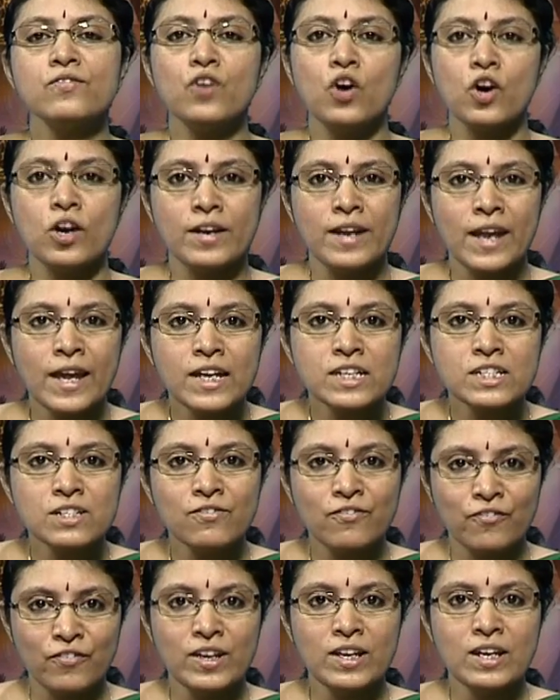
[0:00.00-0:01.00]
or negative
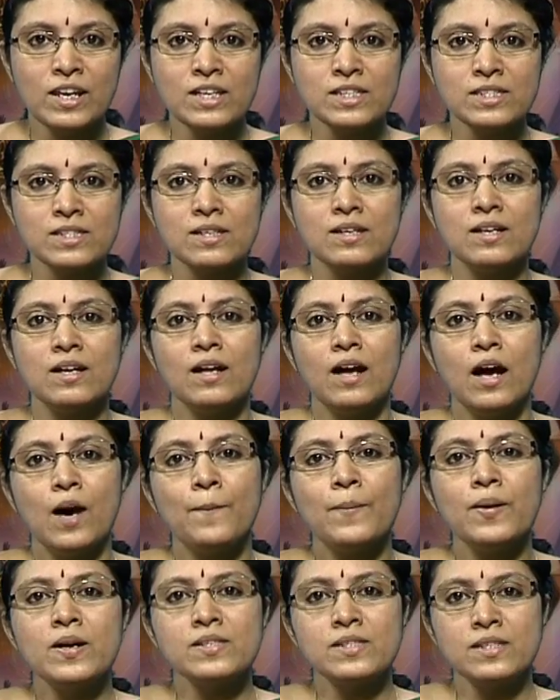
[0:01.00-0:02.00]
feelings a
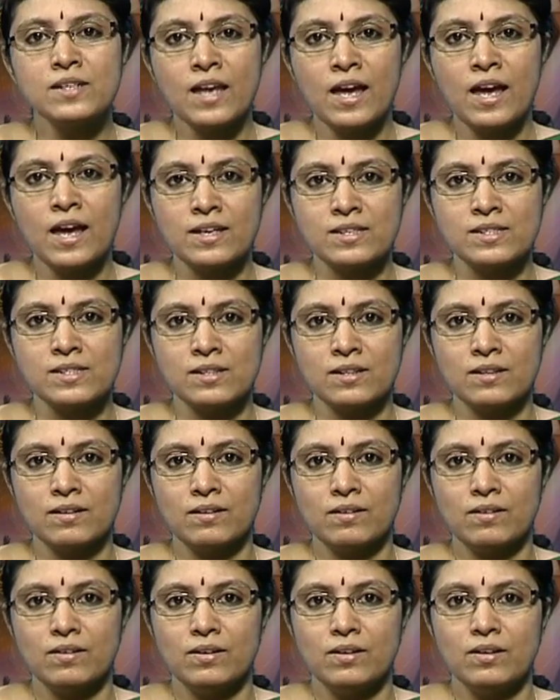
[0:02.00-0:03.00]
person has
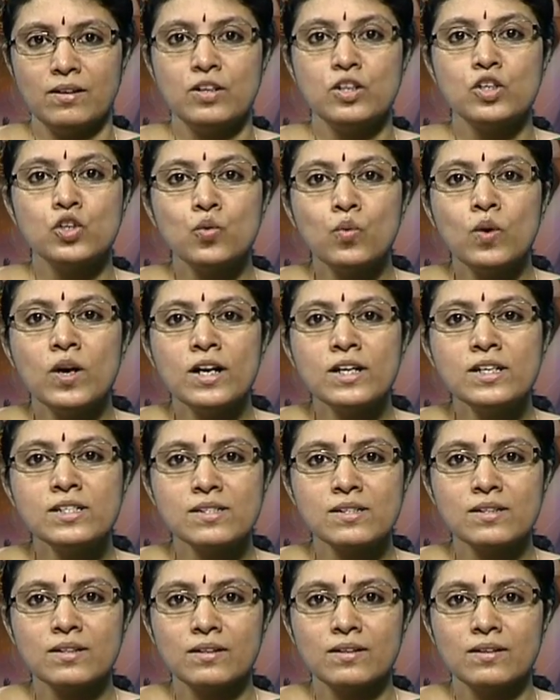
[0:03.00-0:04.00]
towards
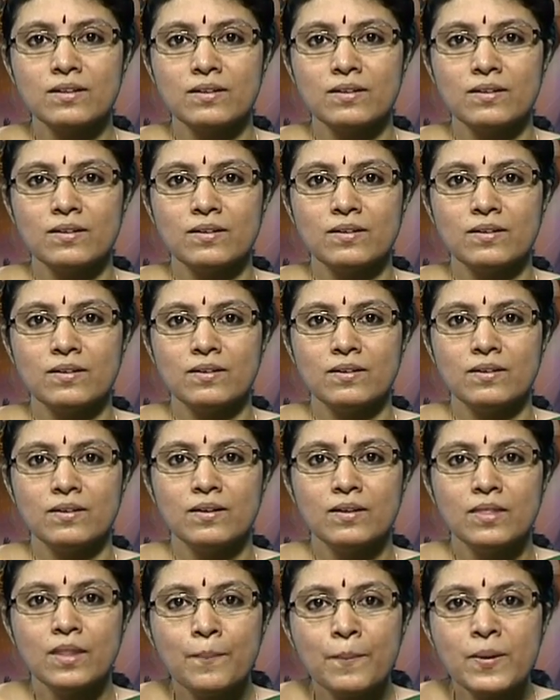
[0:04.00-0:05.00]

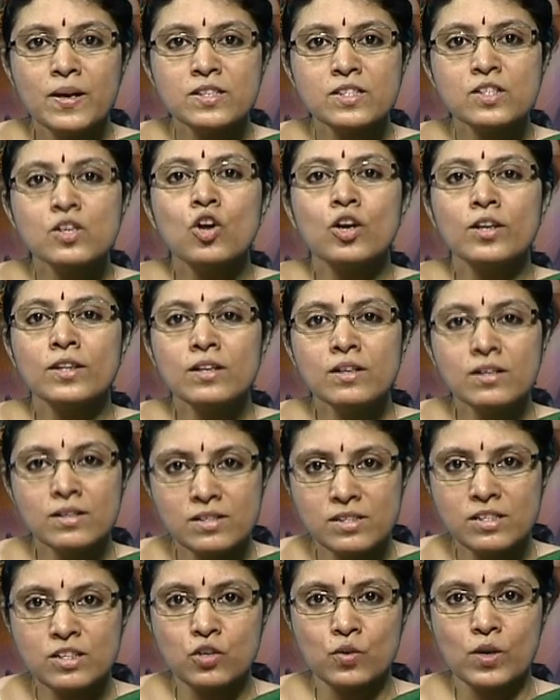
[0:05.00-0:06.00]
the person or the
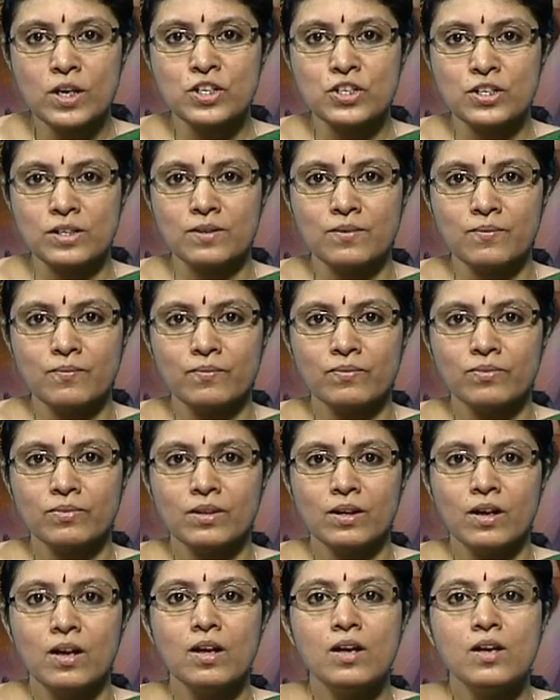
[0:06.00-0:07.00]
situation.
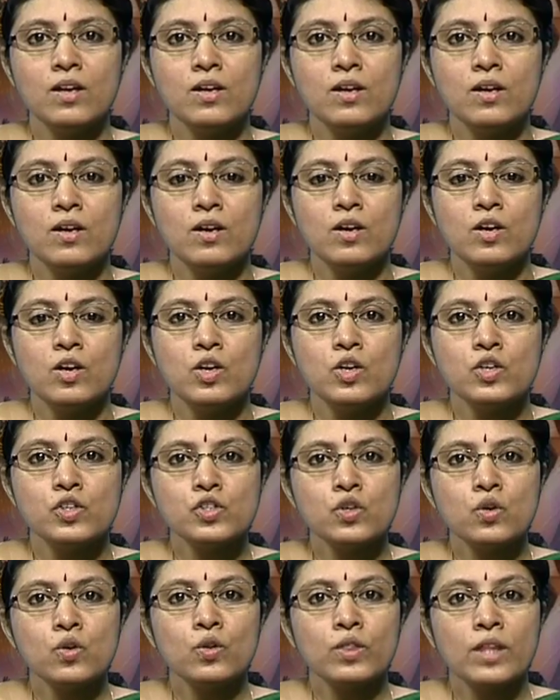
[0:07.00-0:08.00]

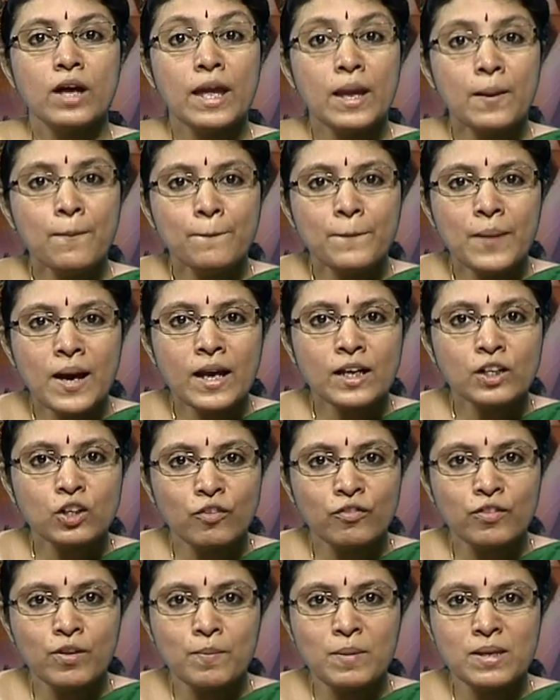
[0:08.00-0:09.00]
So, the impact of
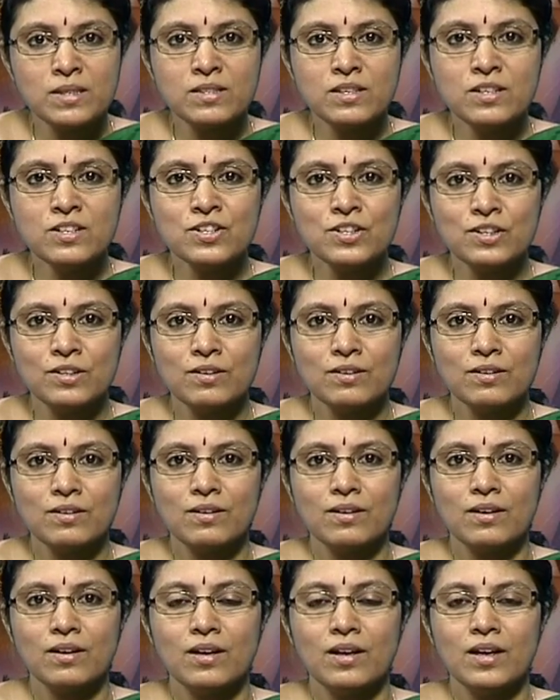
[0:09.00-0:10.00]
the message
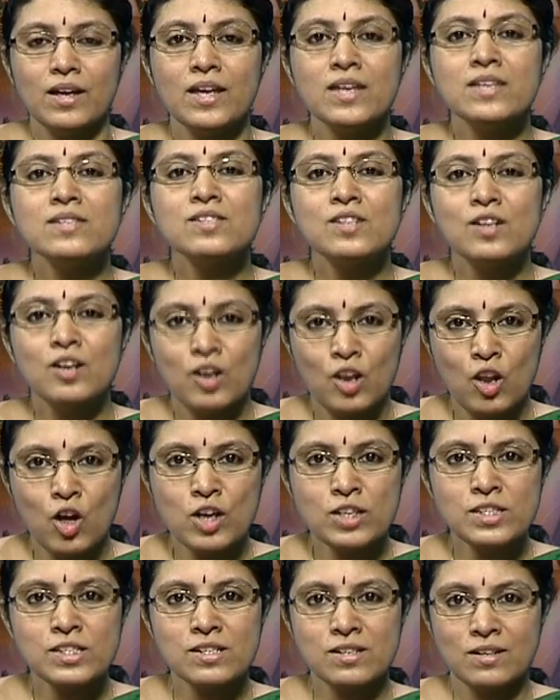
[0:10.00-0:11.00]
is
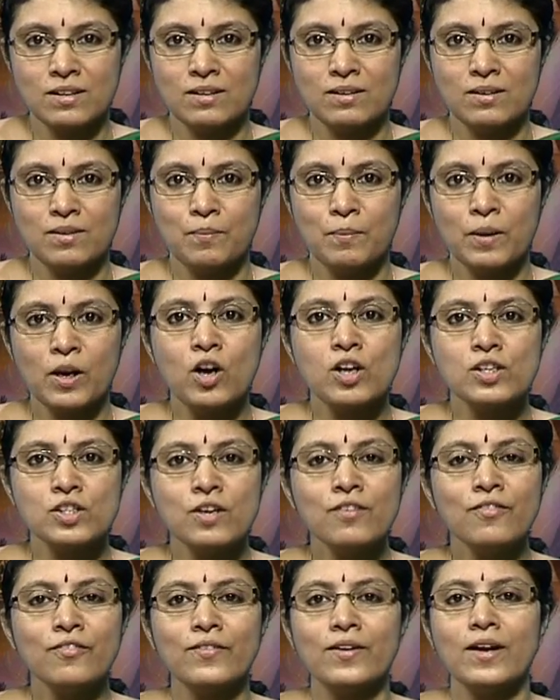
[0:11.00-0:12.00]
lost because of
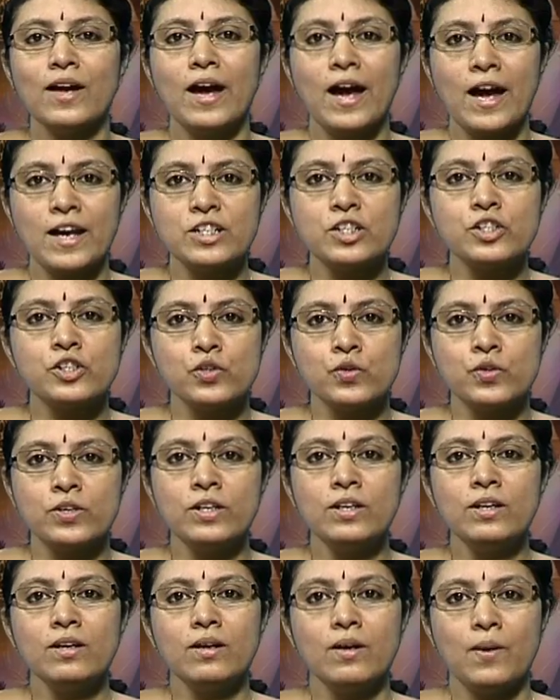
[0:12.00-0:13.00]
attitudinal
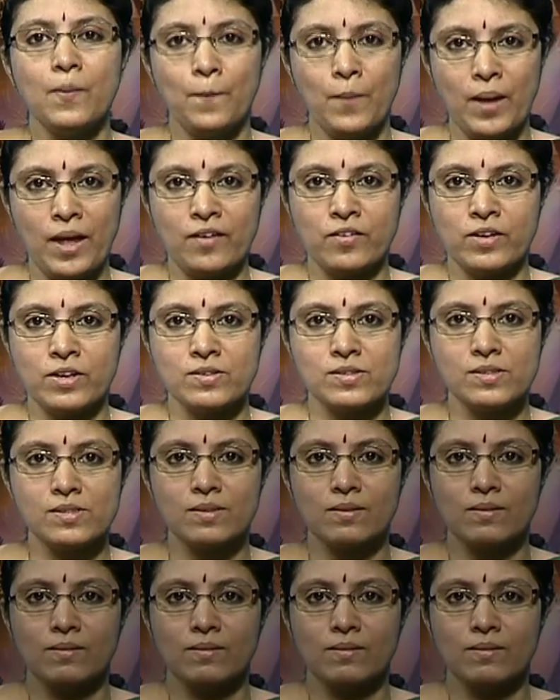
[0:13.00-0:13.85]
barriers.